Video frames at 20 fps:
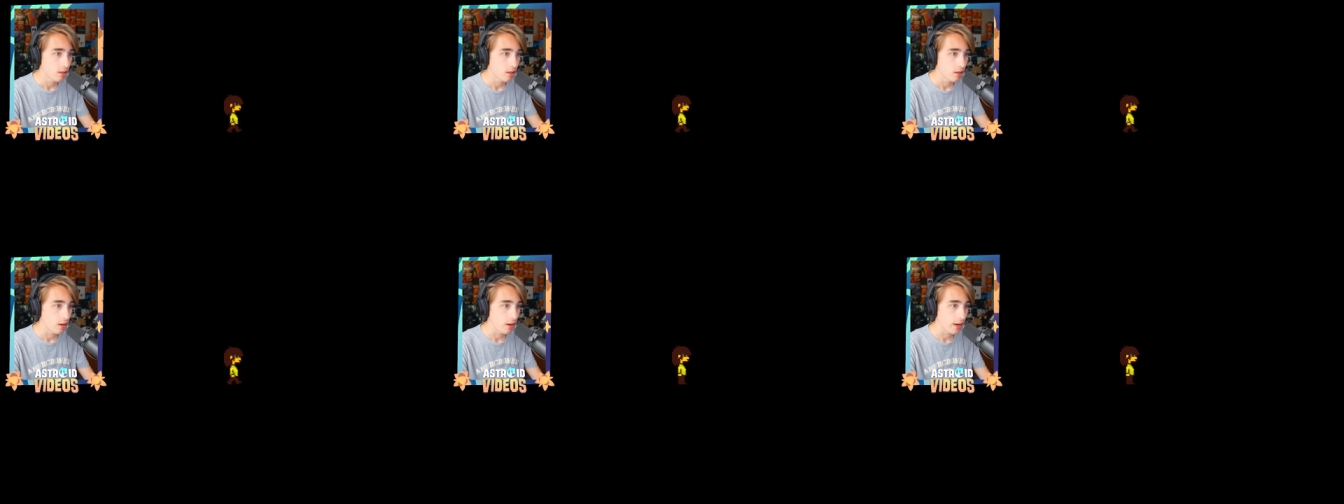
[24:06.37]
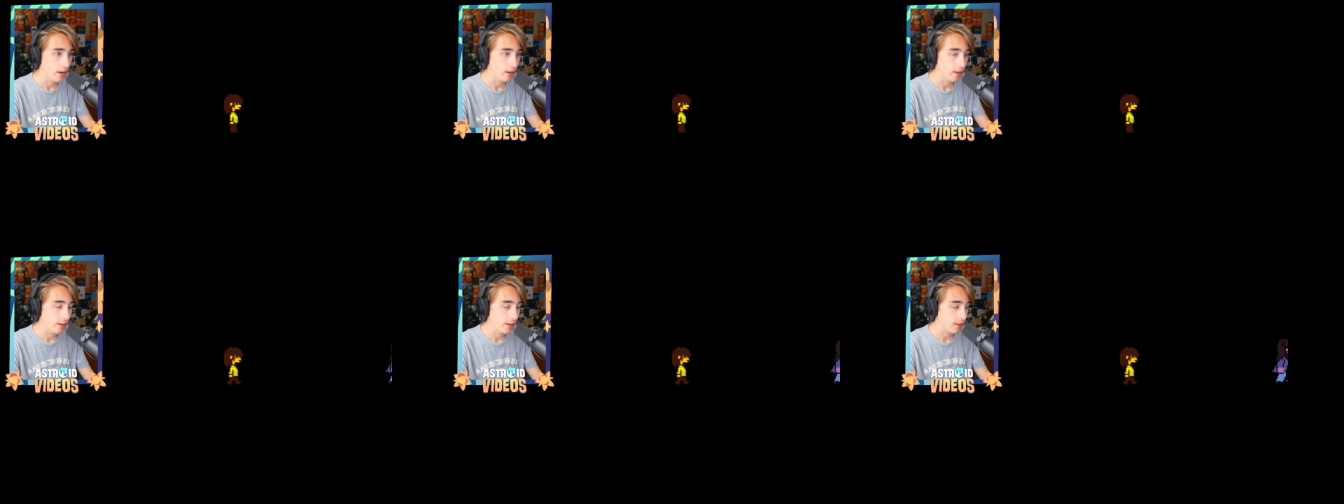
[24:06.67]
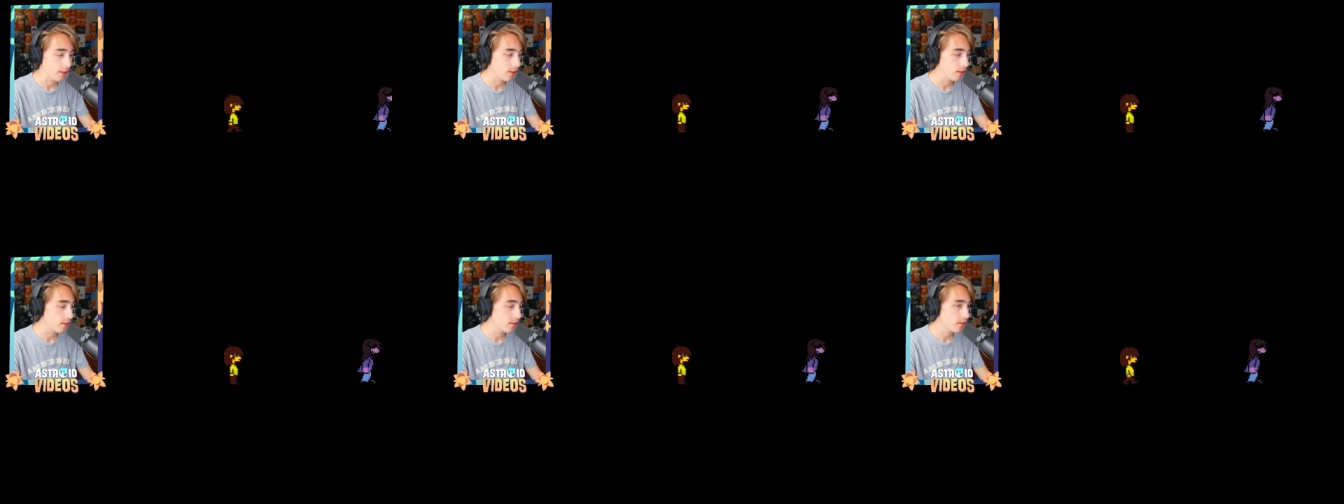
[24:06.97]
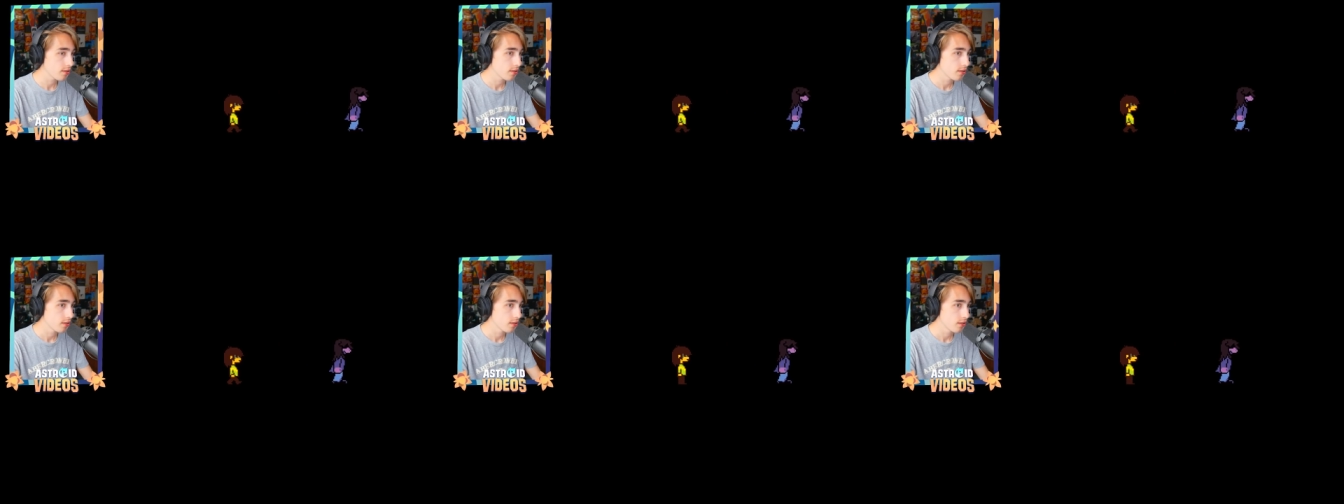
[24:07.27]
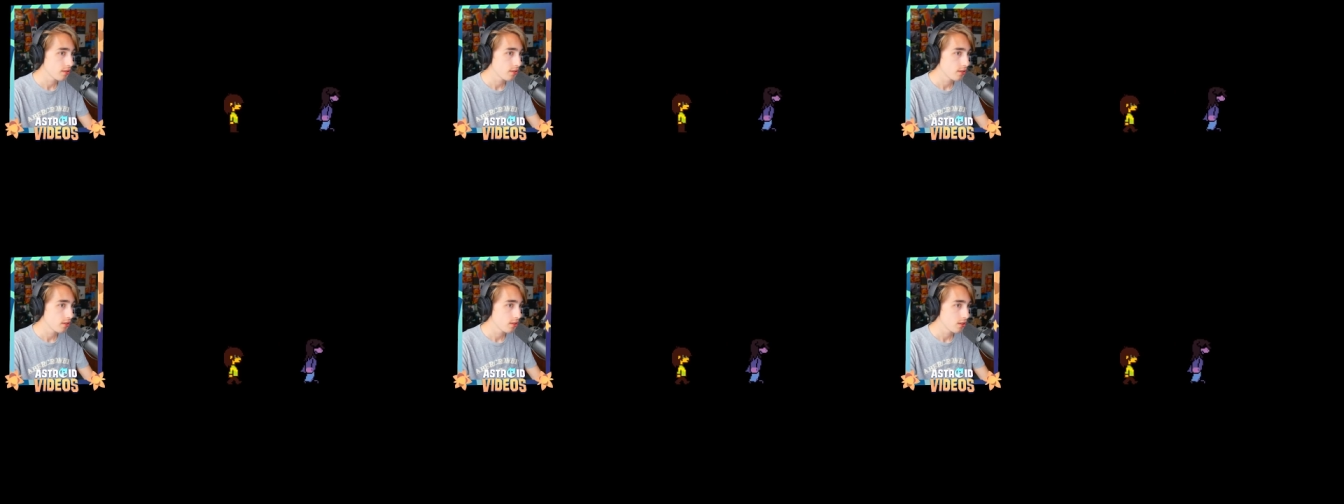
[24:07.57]
I don't like this.
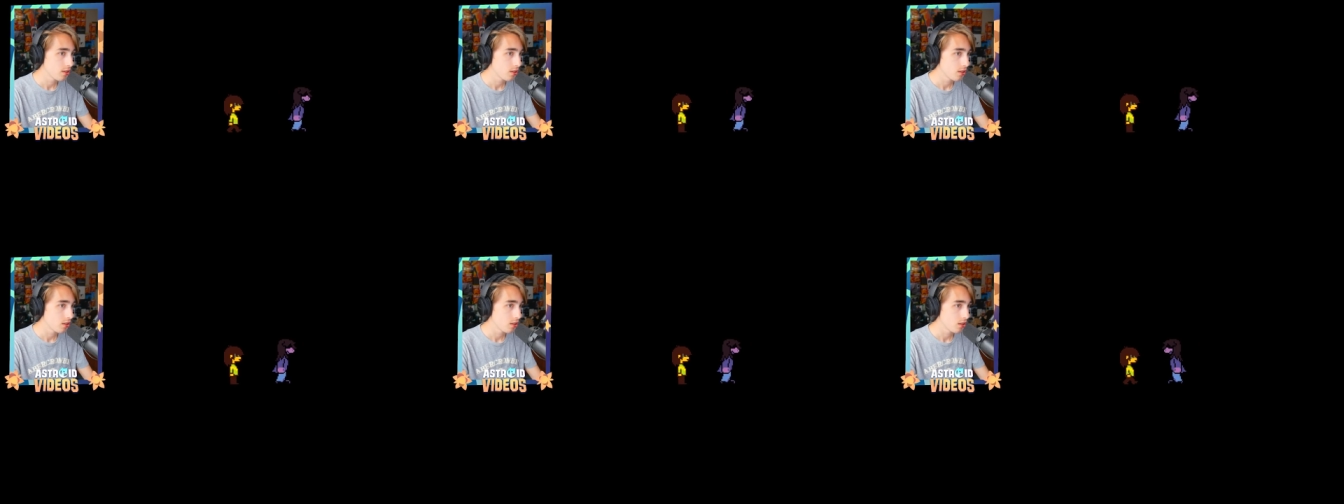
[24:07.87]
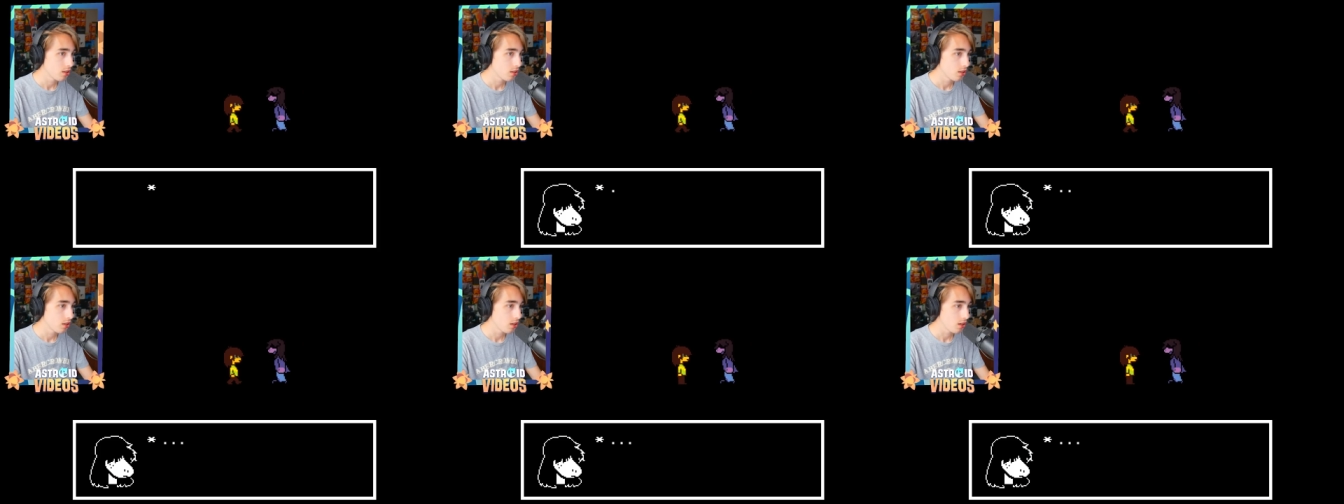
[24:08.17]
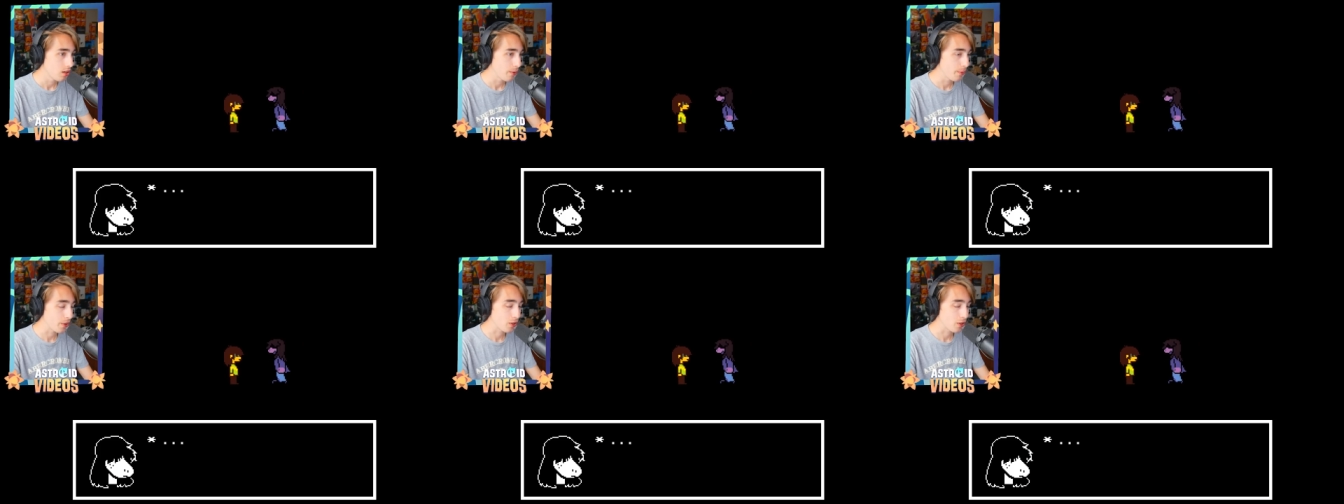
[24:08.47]
I'm